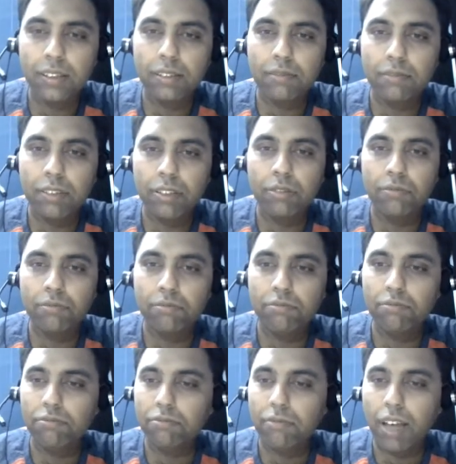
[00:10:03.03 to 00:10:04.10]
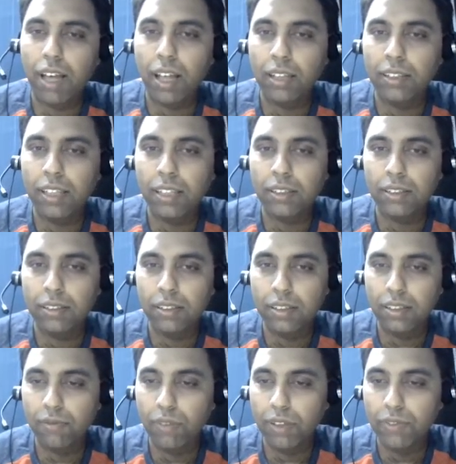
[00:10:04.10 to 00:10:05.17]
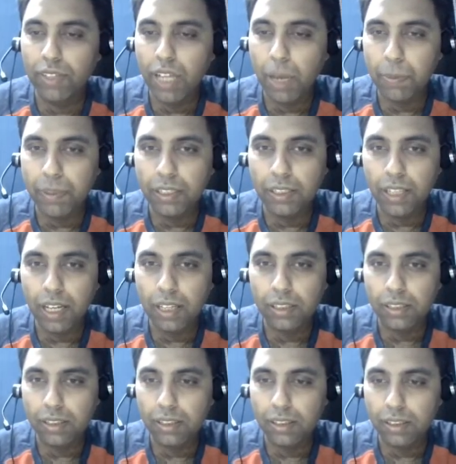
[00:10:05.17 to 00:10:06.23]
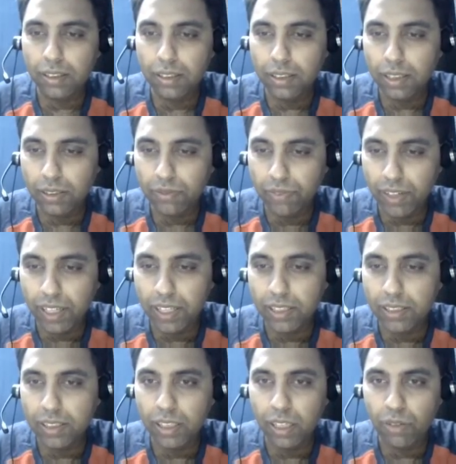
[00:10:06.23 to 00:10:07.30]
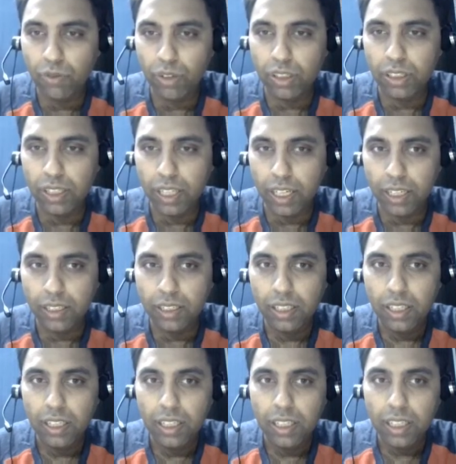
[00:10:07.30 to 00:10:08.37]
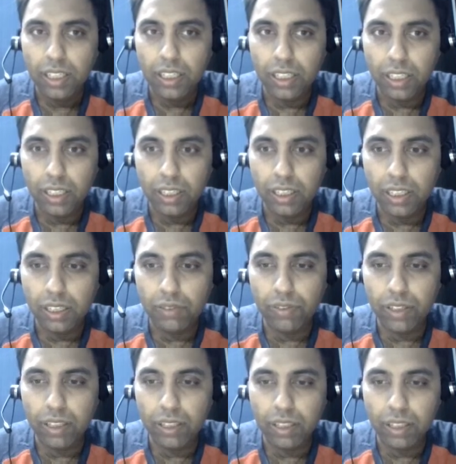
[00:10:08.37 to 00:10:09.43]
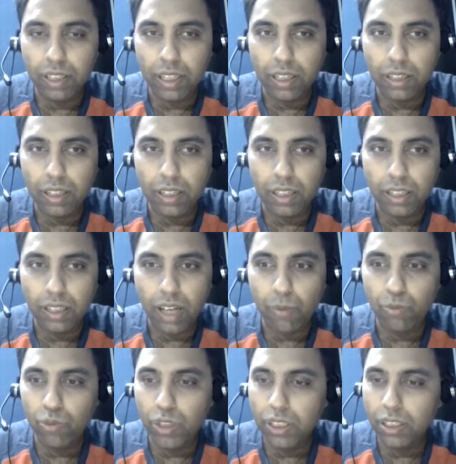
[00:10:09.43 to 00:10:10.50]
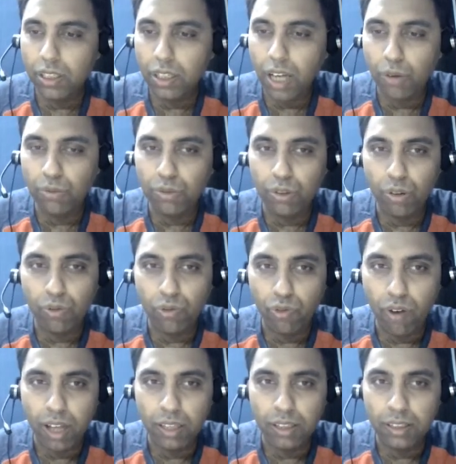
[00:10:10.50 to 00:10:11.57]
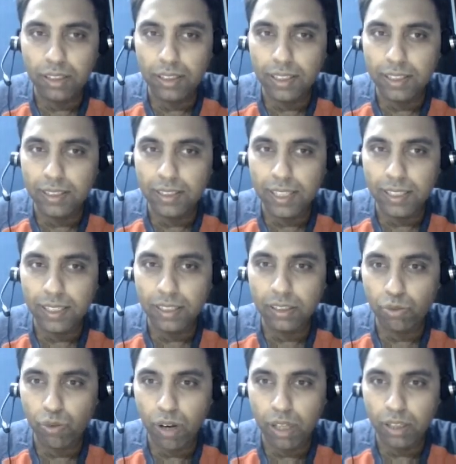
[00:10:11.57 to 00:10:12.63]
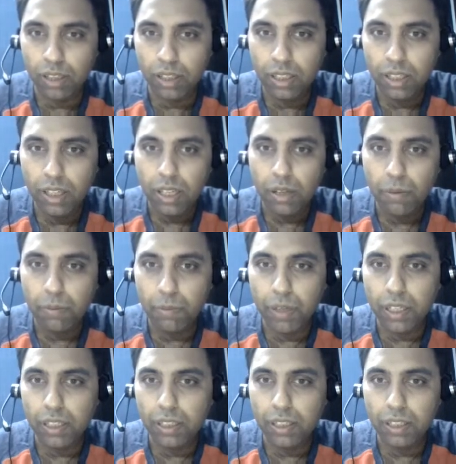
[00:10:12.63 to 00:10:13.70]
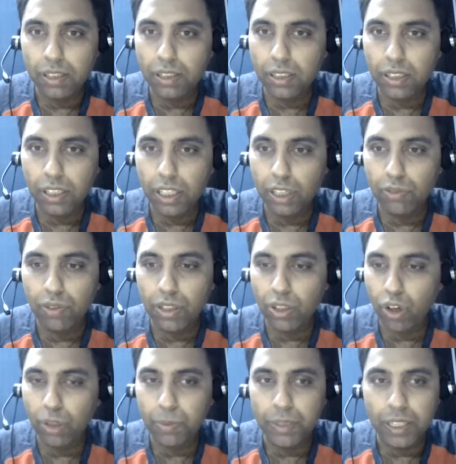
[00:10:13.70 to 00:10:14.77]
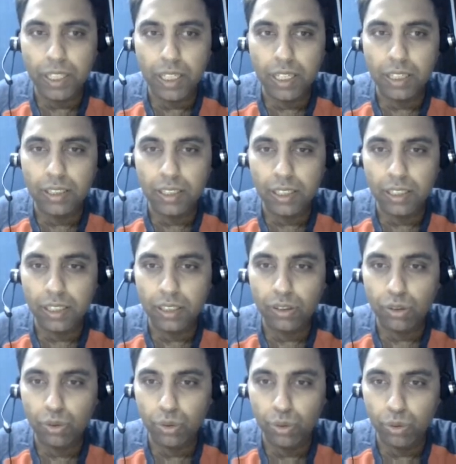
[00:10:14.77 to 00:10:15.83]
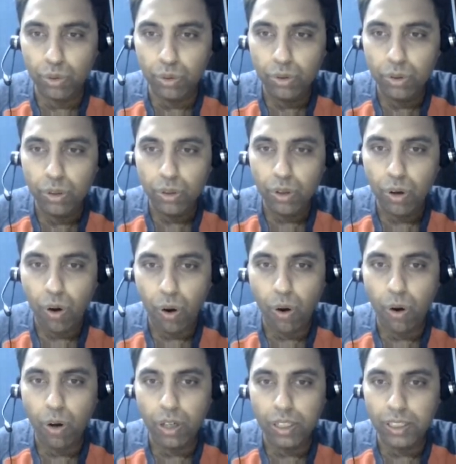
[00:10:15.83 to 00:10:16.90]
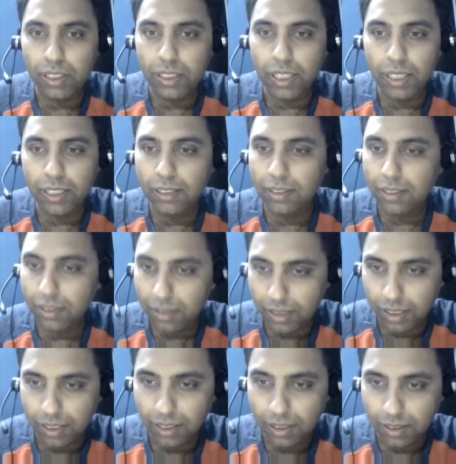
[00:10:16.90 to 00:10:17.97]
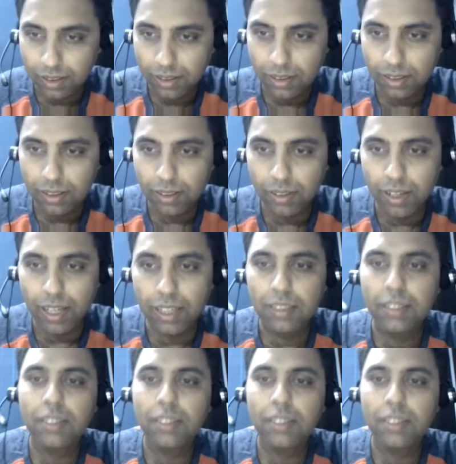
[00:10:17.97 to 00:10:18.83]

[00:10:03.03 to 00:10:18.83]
you know, and then what will happen is that this phrase dinner was great, it will come with a count of 1 in sentence 1, but it will not be there in sentence 2 or in sentence 3, right?